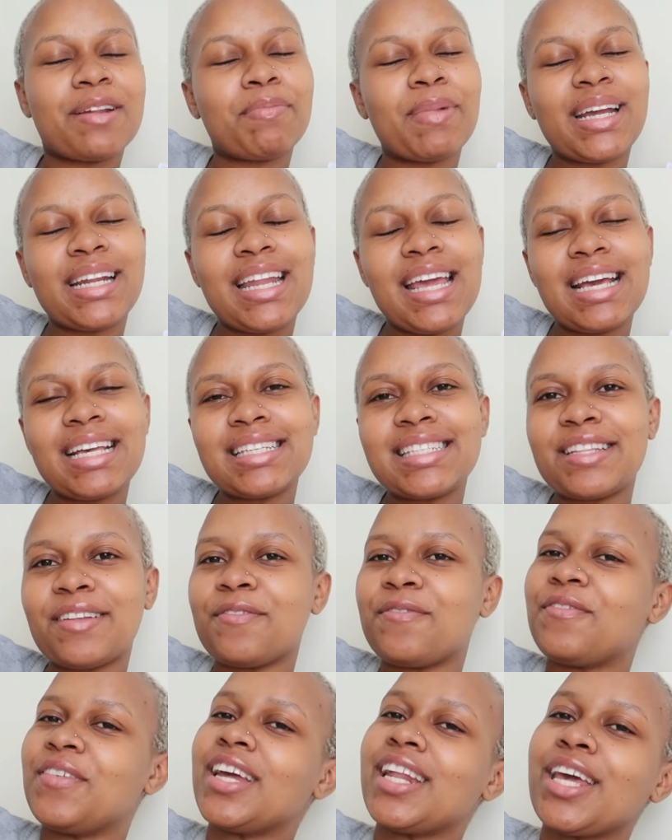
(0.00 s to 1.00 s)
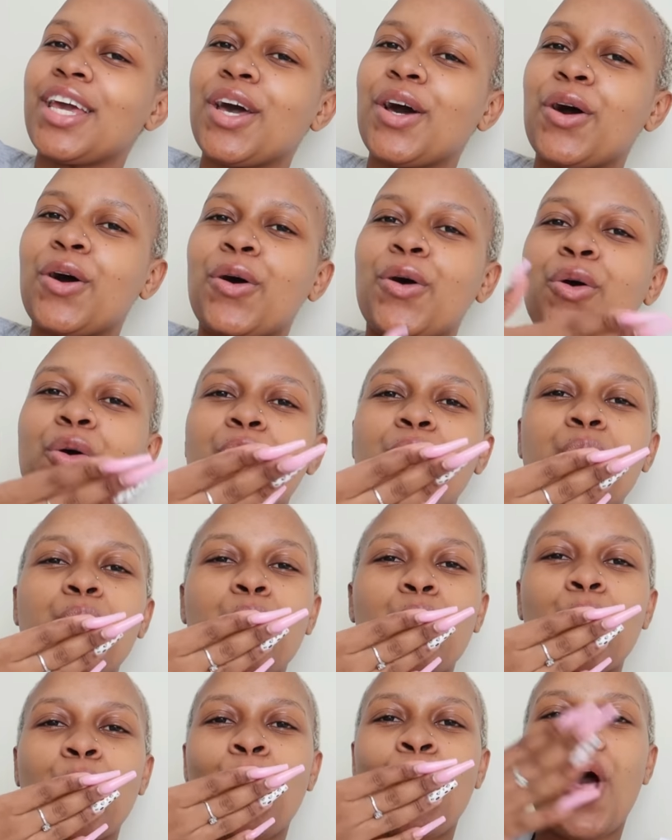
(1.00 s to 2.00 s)
in my next video
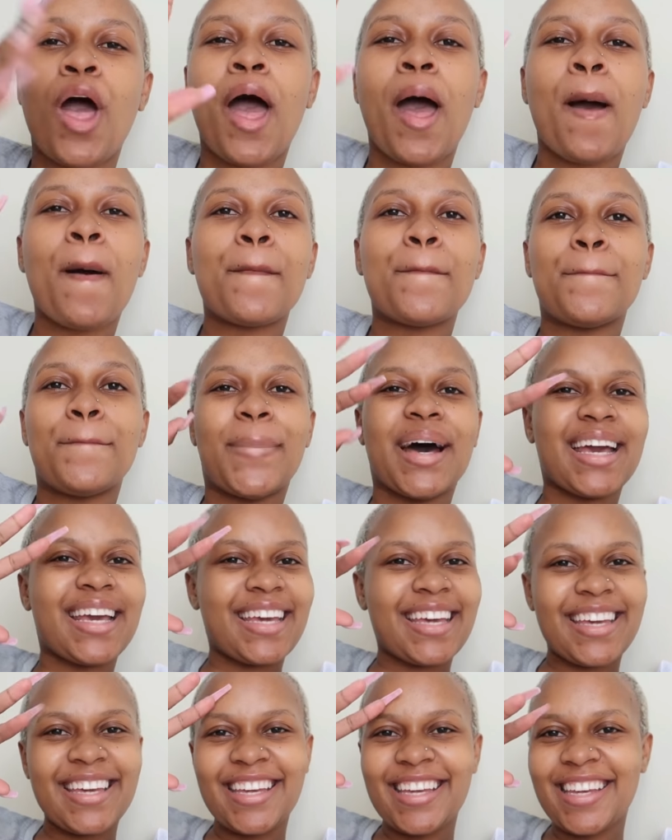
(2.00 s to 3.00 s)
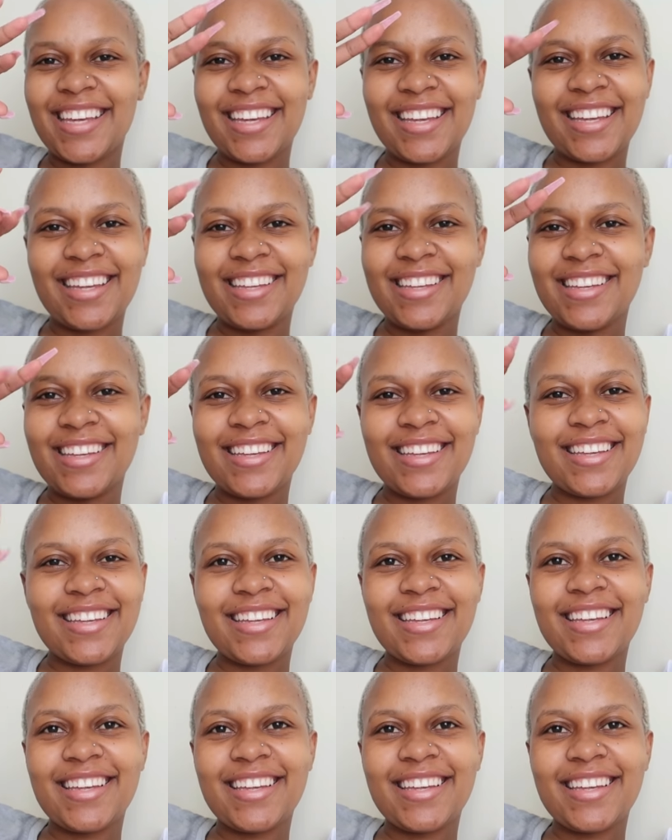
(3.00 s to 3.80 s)
bye